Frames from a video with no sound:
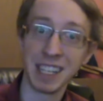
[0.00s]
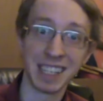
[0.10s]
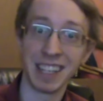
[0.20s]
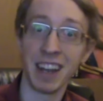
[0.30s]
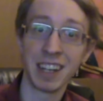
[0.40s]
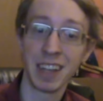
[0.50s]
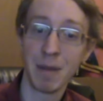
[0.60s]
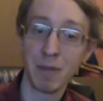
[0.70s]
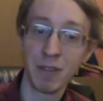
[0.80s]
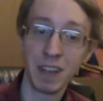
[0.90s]
disliked
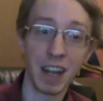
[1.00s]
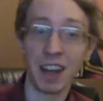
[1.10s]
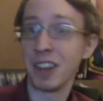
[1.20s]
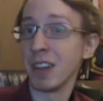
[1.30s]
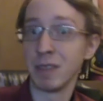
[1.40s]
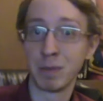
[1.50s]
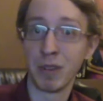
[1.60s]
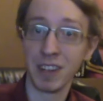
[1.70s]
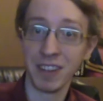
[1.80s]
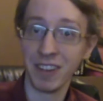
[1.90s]
that movie. I thought it was
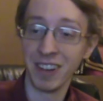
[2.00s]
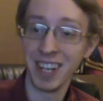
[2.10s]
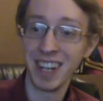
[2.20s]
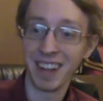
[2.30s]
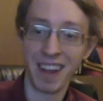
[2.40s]
pretty good.